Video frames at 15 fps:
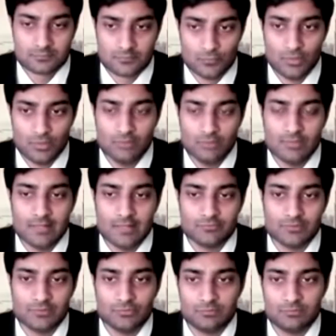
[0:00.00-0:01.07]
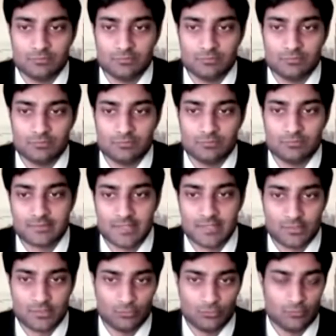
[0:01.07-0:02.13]
Well, absolute pleasure to be here.
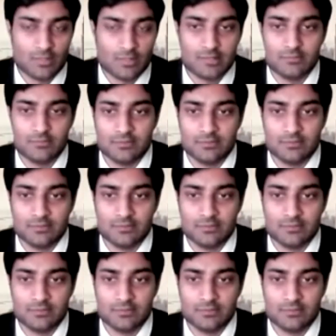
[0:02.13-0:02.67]
Thank you for inviting me.